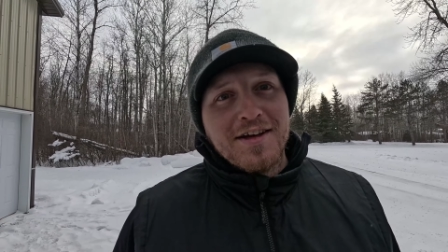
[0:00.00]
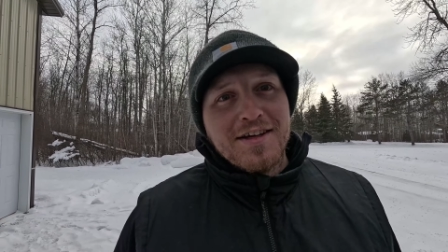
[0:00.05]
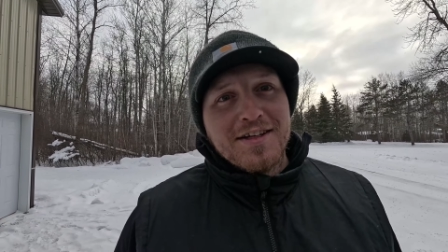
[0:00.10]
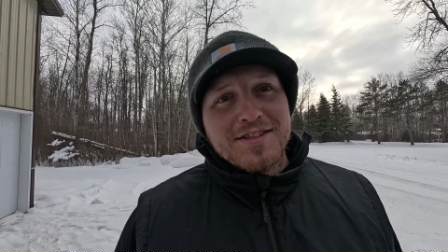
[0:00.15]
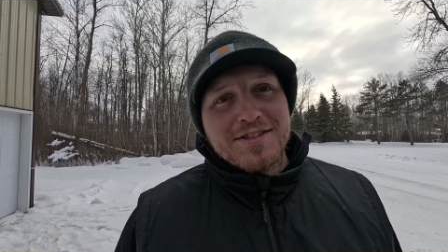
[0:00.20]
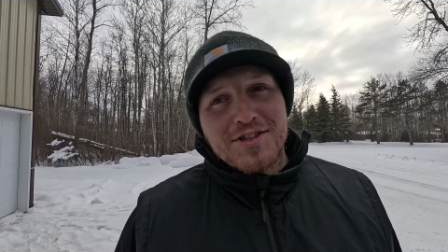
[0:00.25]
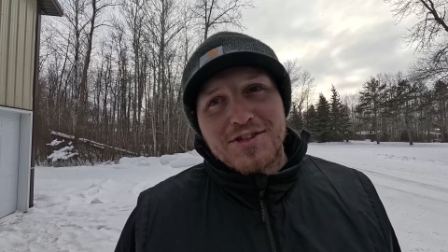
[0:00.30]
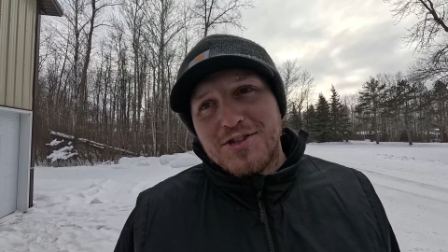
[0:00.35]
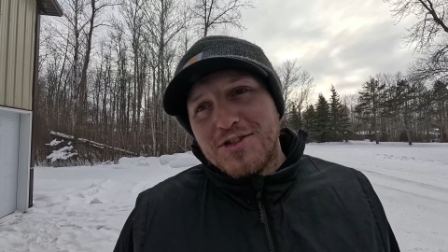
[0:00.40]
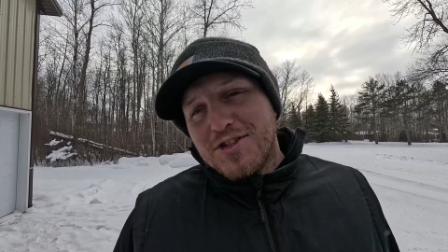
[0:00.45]

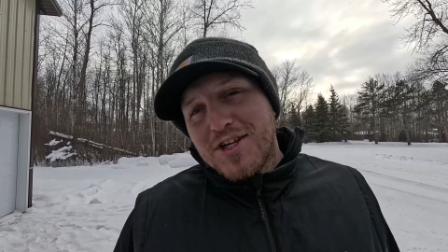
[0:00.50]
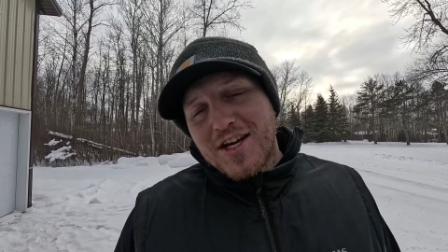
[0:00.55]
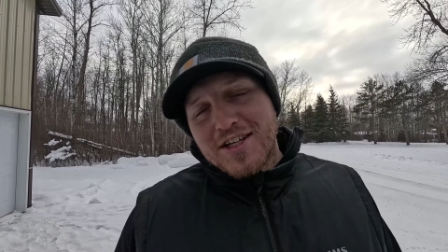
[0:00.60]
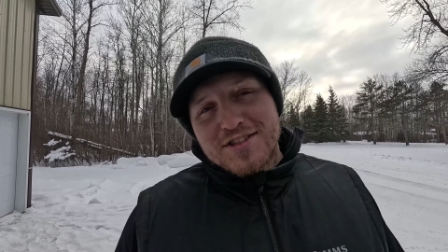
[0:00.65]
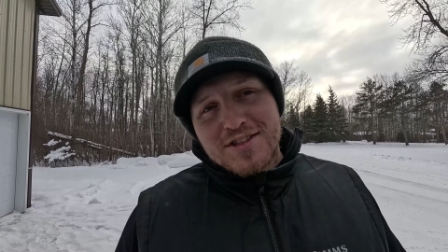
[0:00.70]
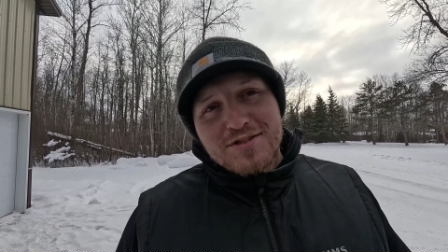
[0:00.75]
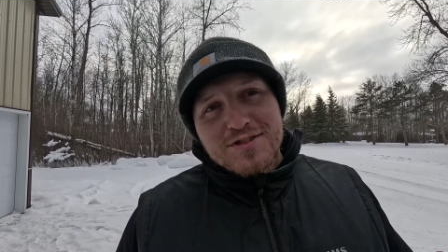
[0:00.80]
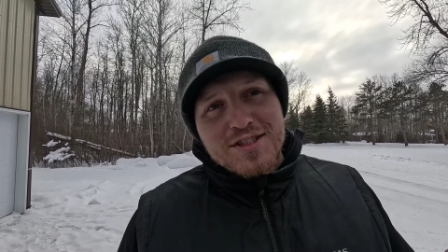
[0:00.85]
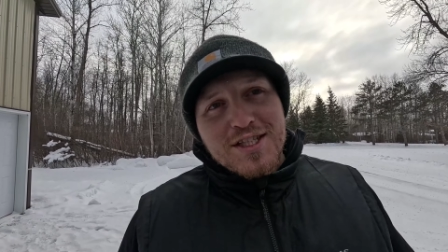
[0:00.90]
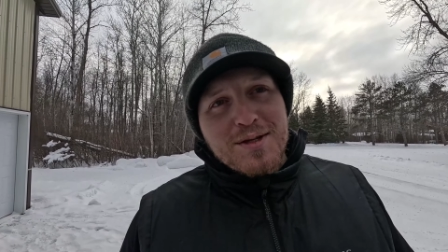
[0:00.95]
So you
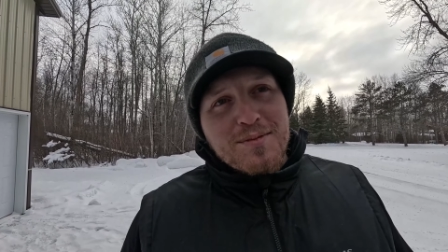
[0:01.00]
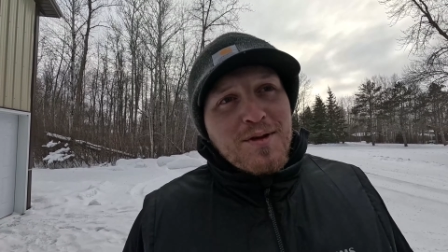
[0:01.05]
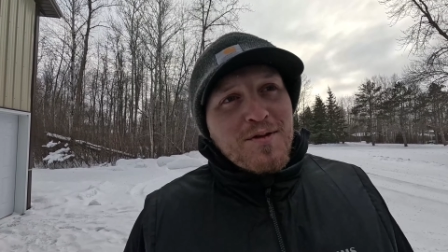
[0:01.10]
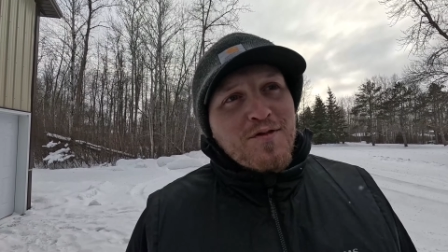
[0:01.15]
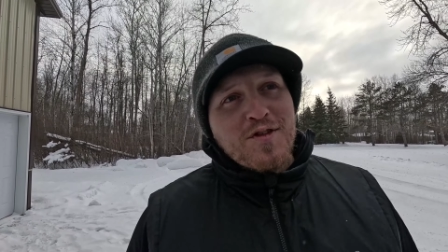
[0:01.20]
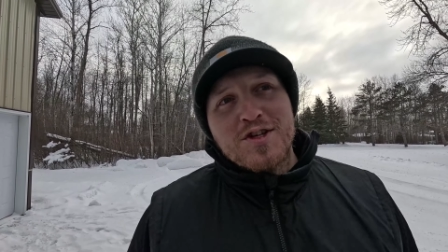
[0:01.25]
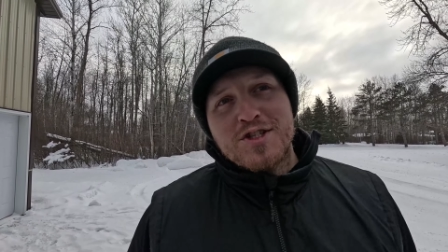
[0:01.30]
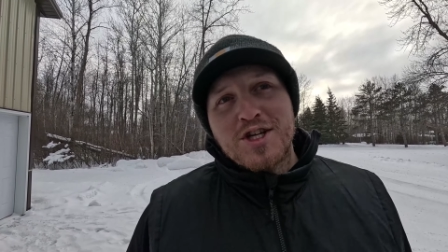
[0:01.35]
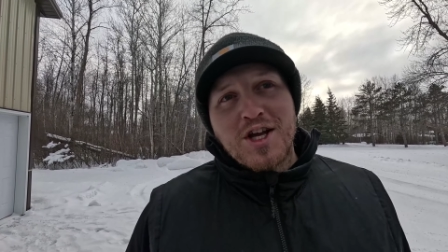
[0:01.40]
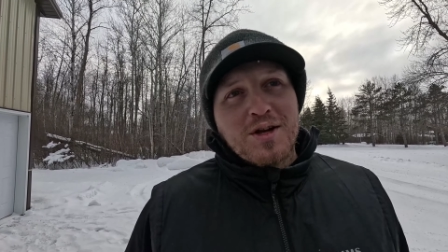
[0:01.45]
guys have seen me
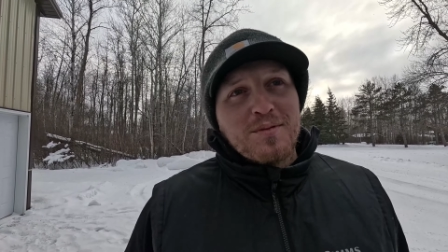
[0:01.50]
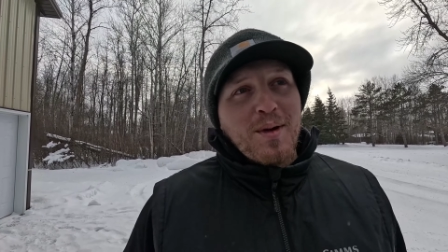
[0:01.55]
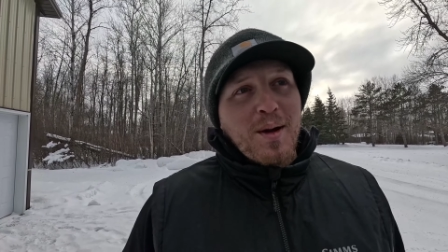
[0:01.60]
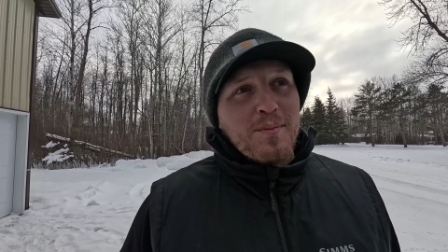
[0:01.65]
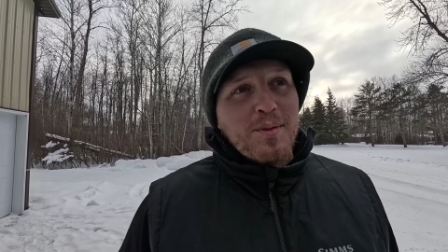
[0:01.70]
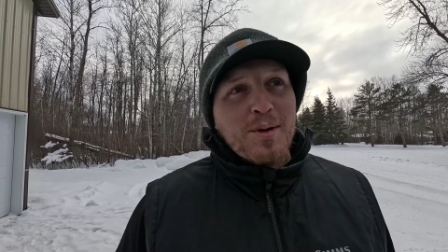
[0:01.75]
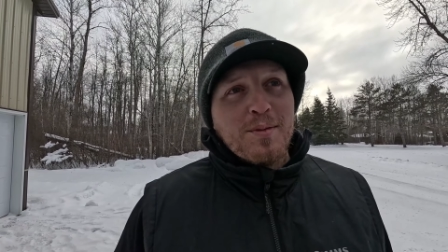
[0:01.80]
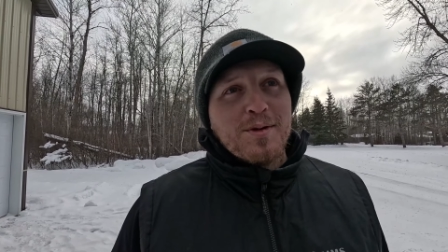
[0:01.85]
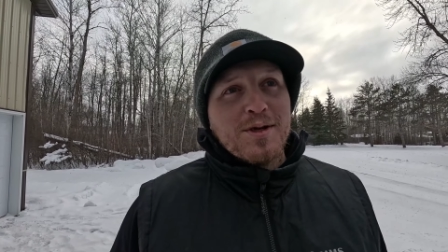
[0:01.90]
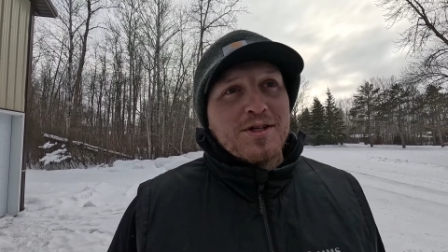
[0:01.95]
fish out of my
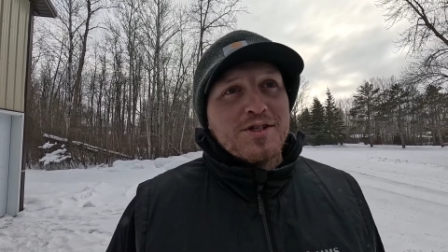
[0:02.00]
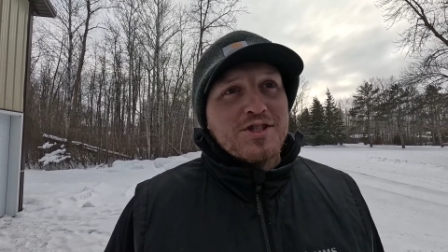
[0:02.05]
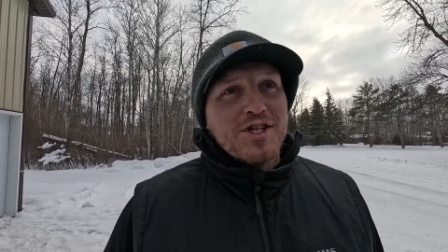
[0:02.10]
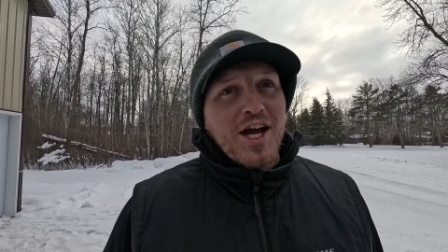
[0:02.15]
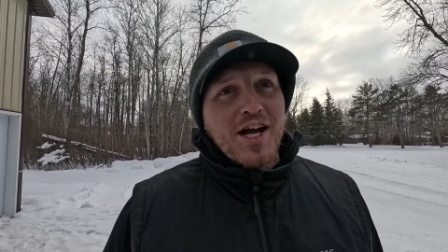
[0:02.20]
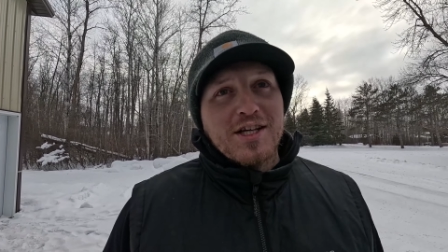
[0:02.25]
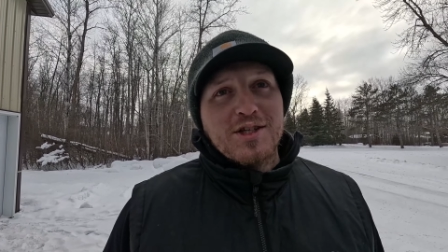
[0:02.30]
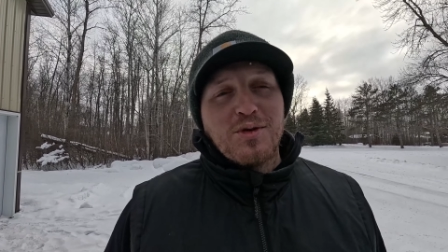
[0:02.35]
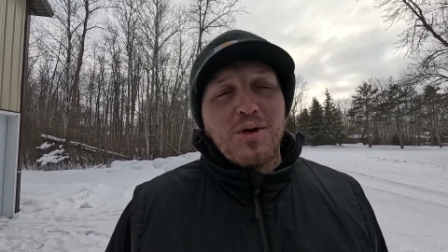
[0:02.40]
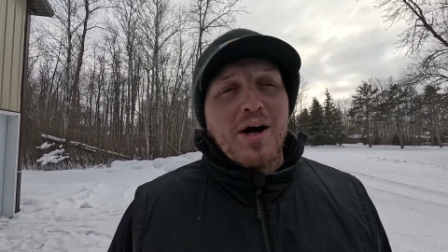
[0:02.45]
permanent
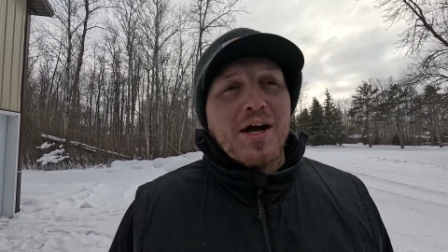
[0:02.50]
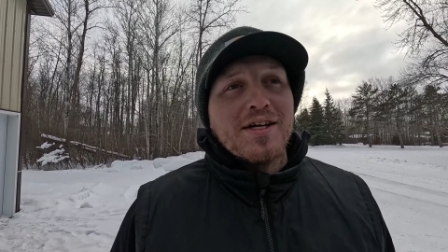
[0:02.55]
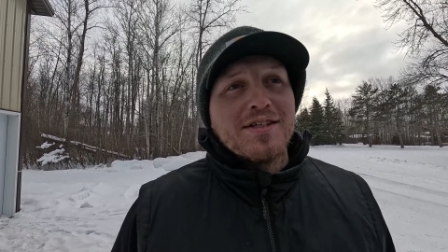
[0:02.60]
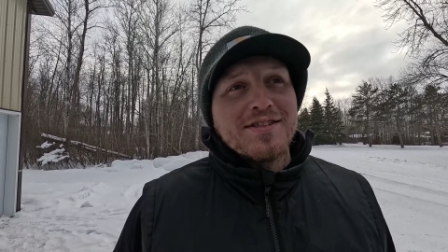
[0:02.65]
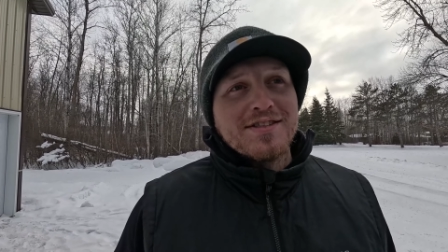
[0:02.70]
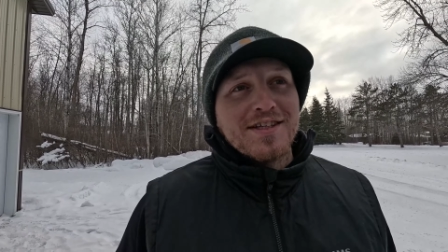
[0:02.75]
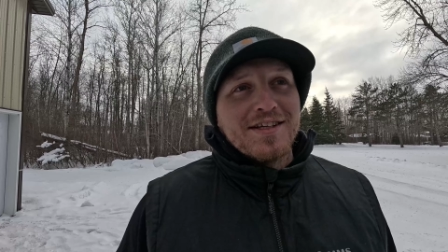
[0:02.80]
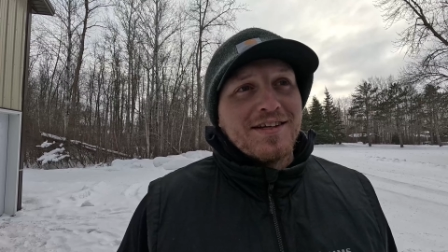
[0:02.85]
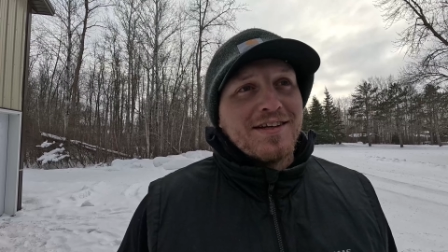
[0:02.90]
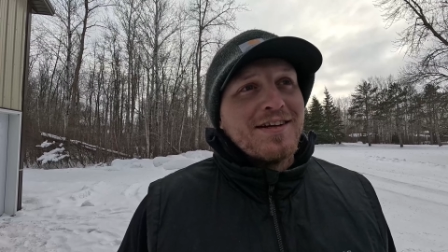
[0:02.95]
shack
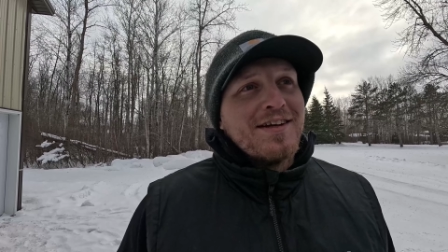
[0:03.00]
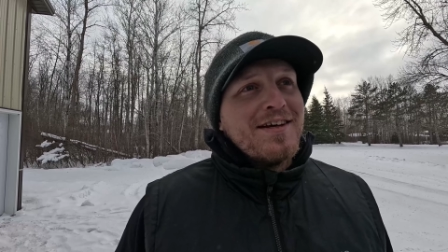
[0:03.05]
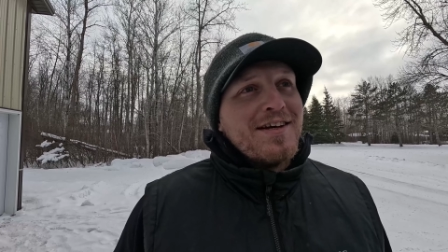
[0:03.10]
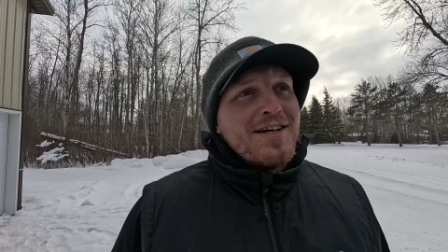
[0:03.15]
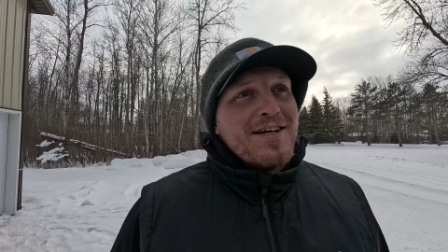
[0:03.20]
twice, and